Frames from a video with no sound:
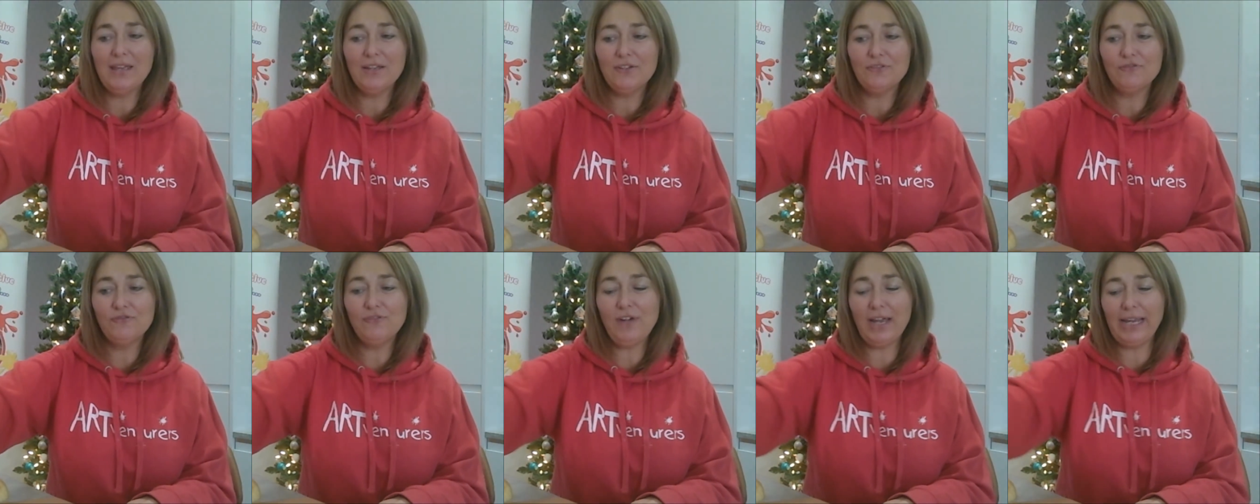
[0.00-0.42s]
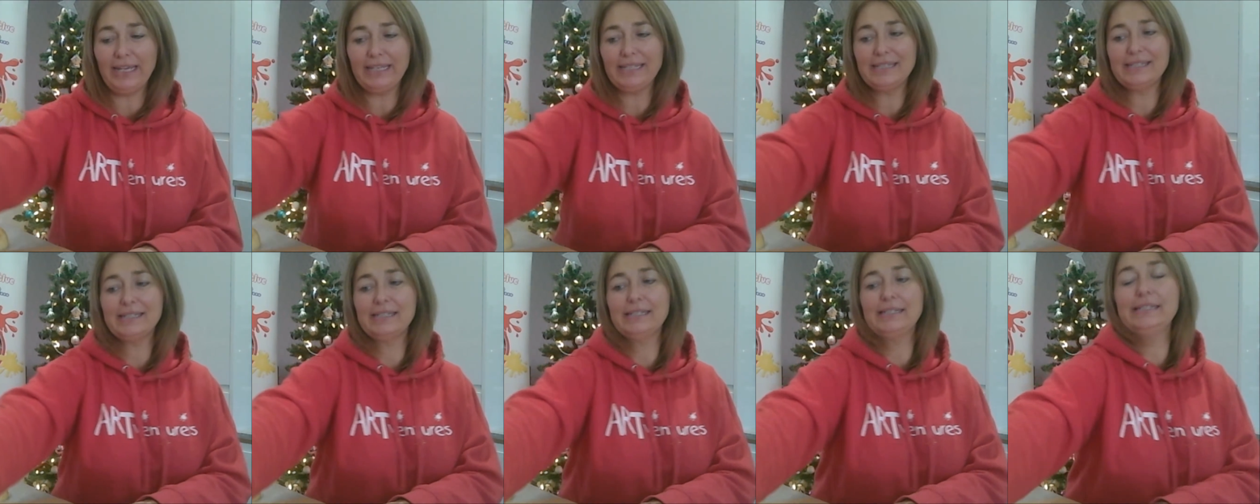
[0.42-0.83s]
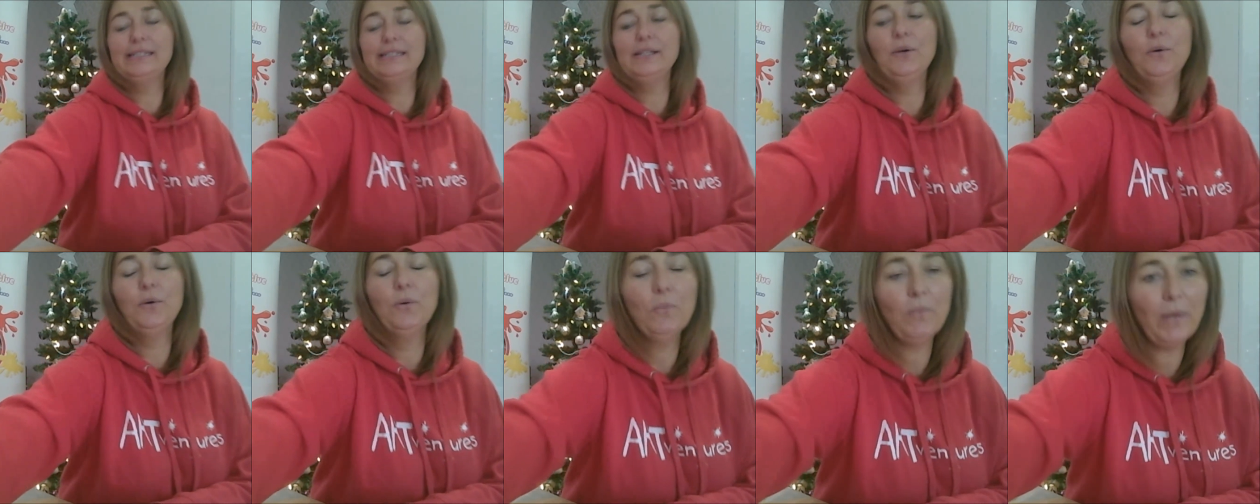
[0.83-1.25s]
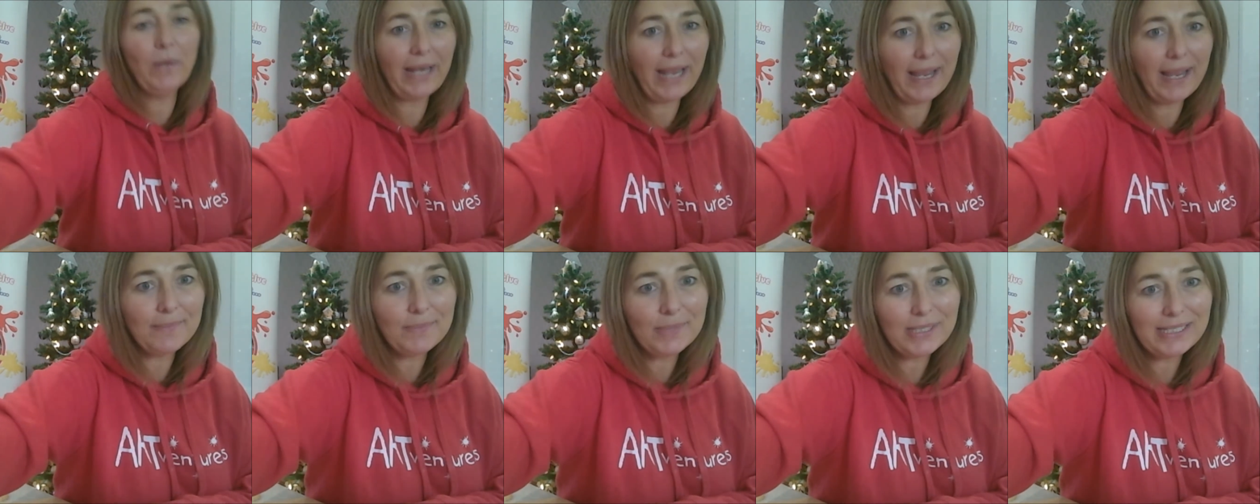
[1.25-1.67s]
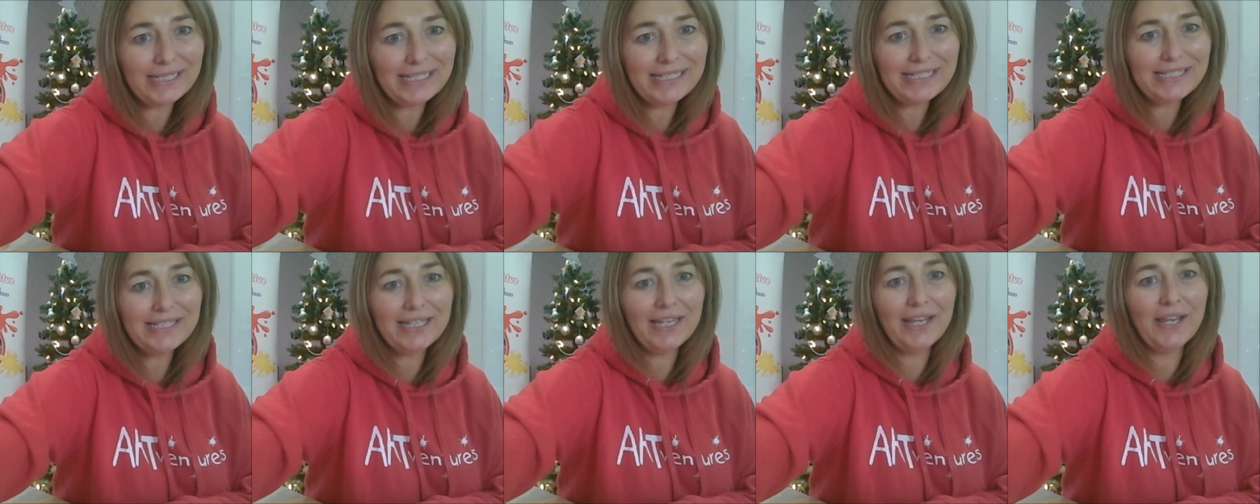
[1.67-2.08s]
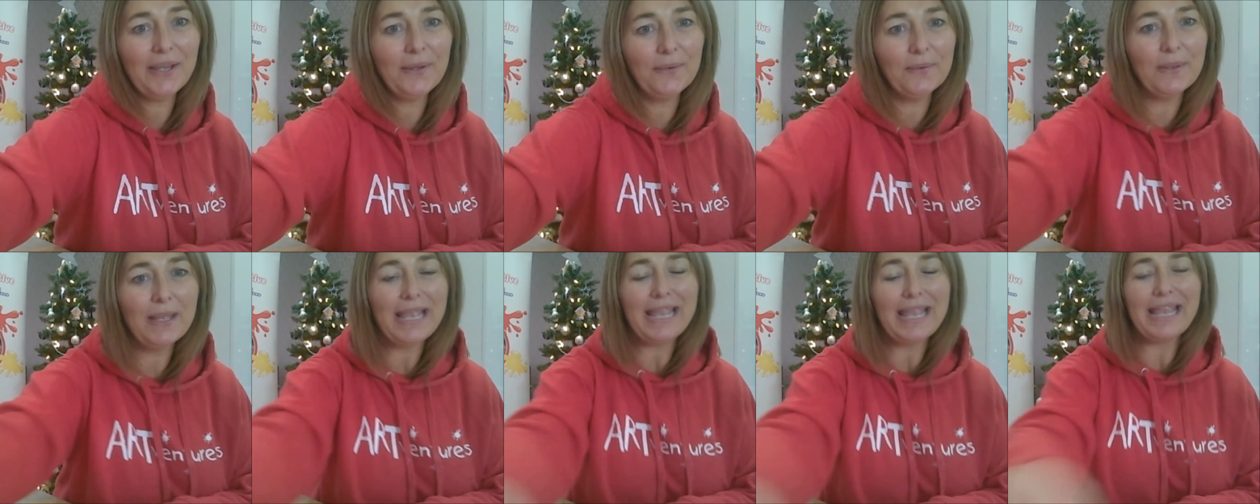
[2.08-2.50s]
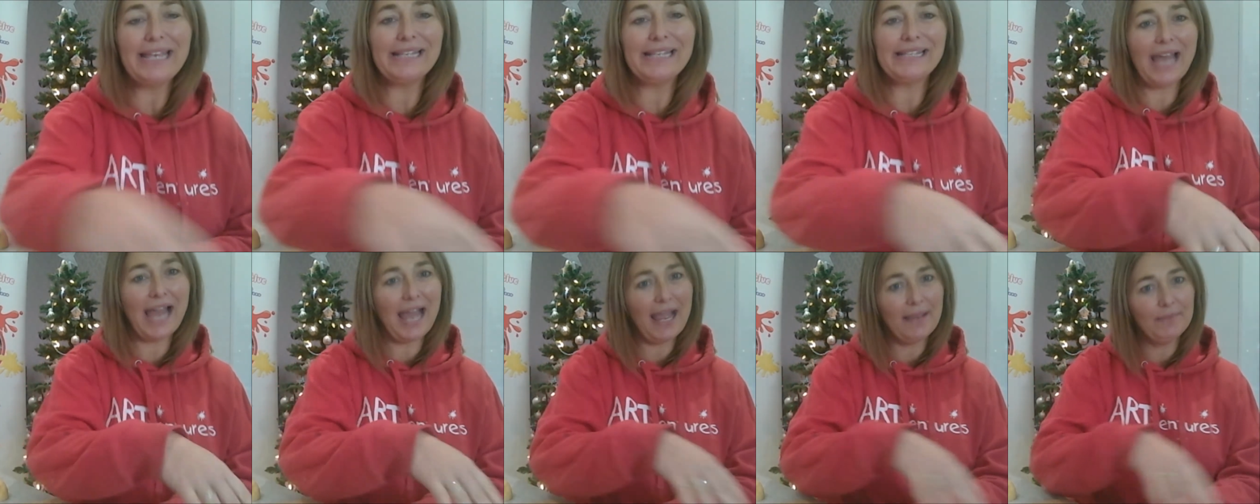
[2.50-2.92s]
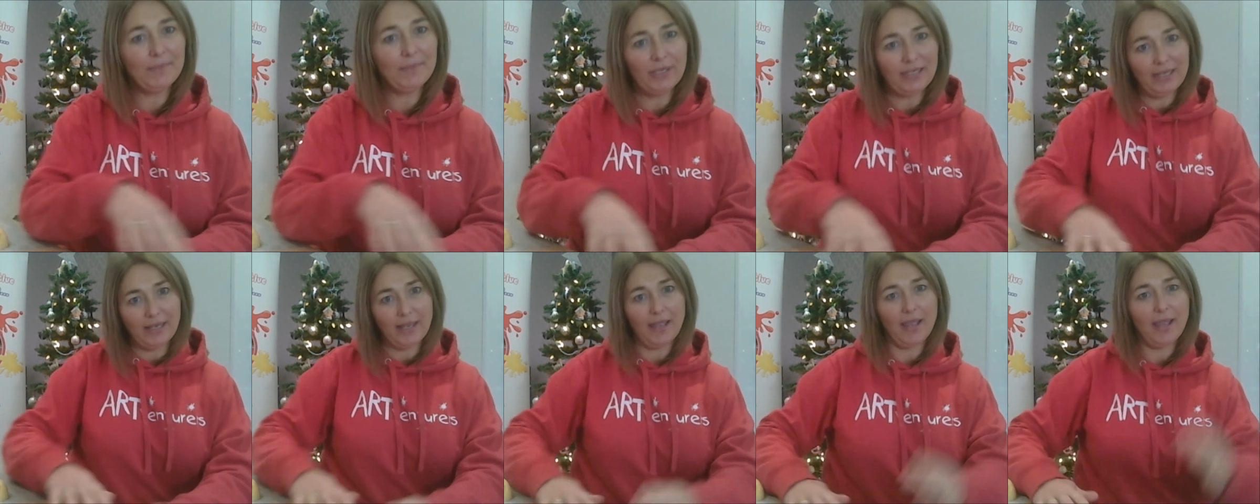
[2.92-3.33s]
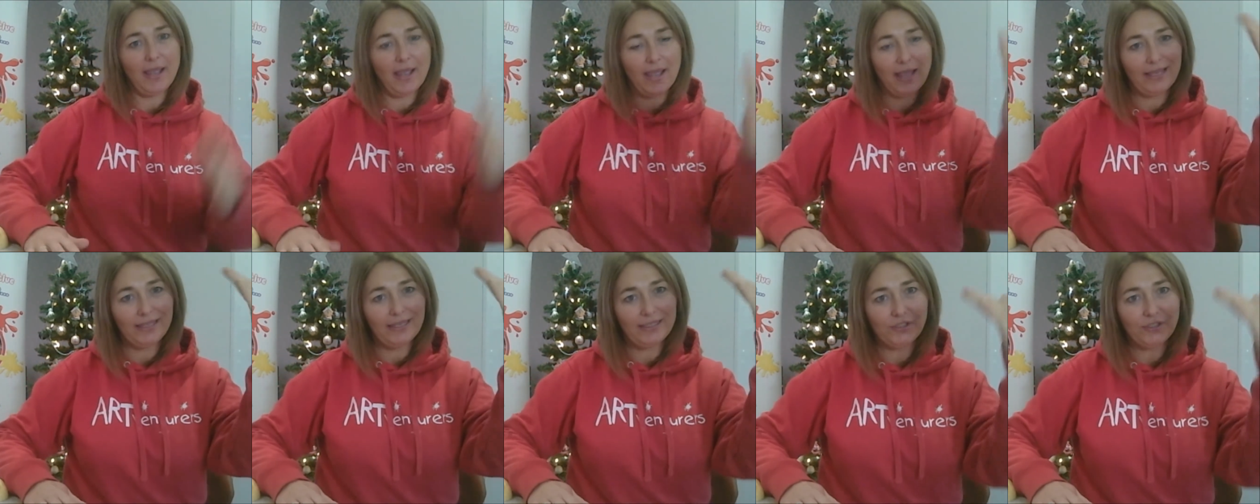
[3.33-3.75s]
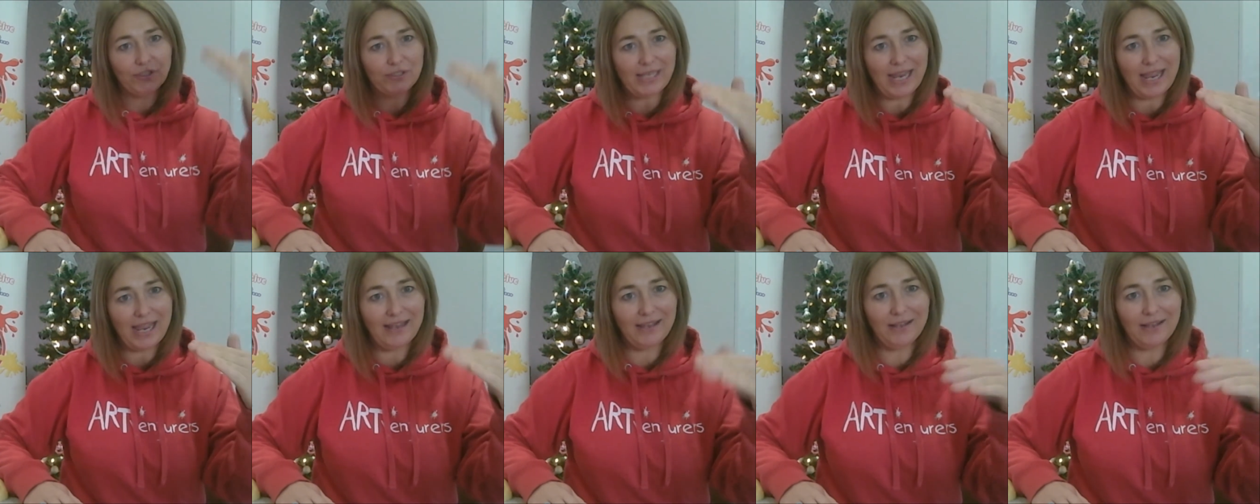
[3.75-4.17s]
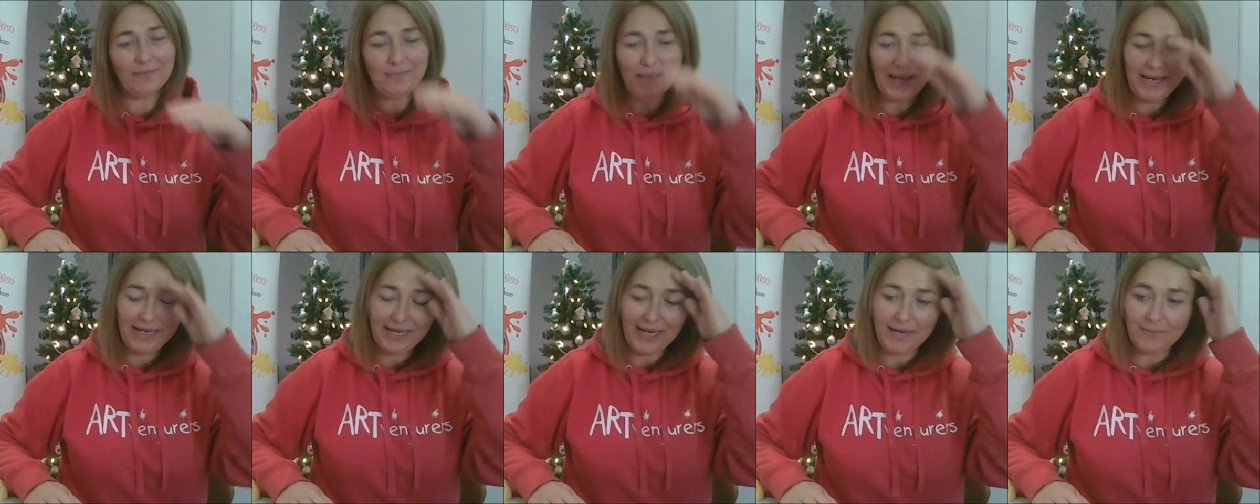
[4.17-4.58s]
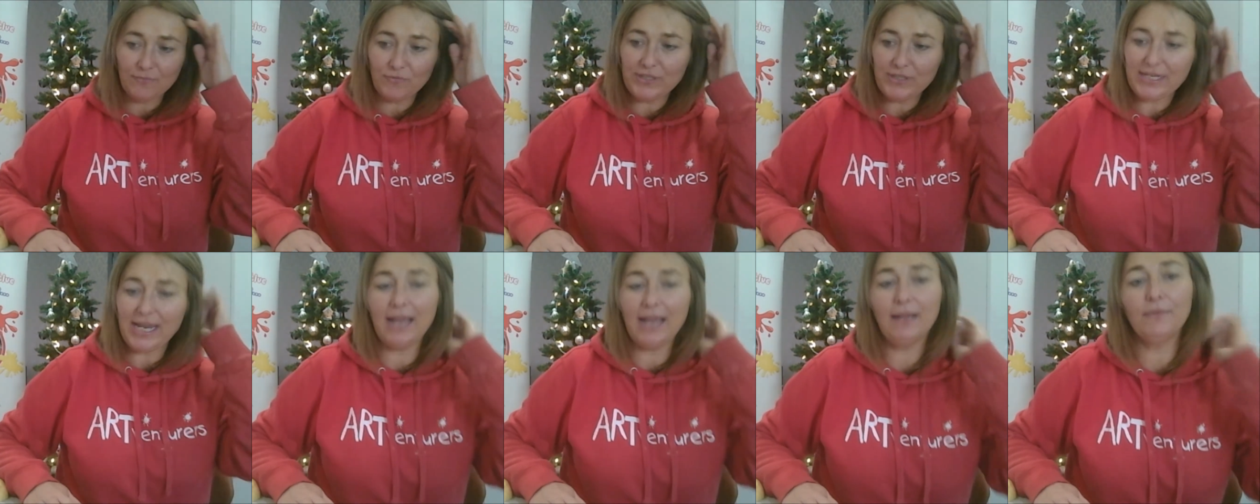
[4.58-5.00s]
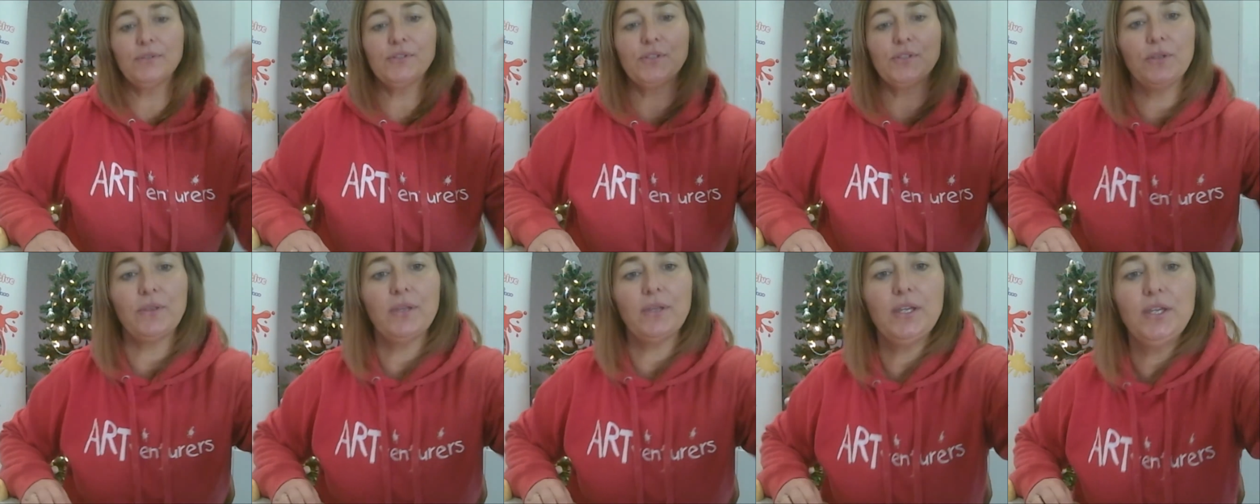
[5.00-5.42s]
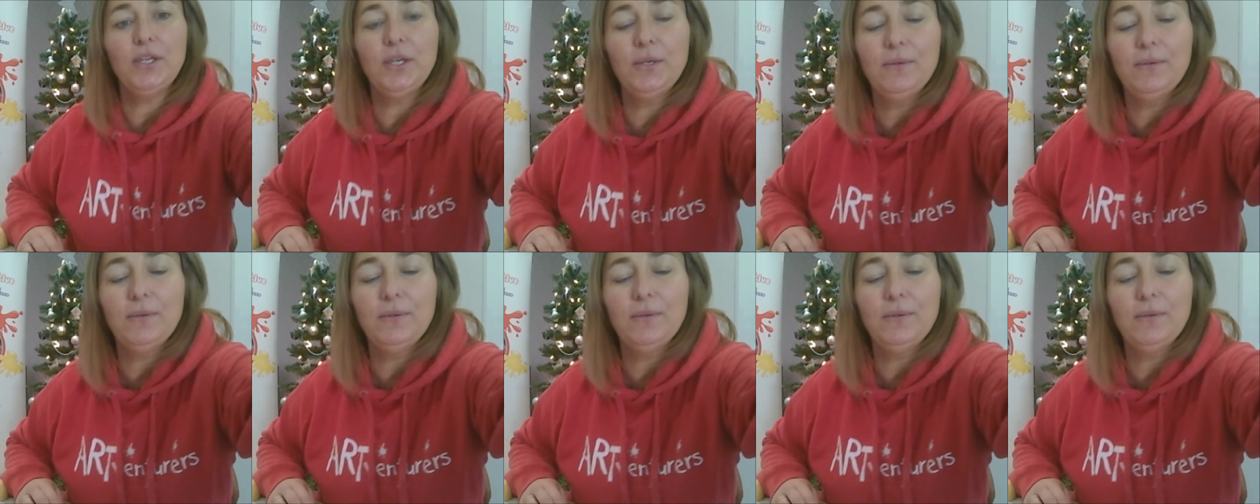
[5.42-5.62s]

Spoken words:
Right, so what I'm going to do is I'm going to just angle my camera down so that you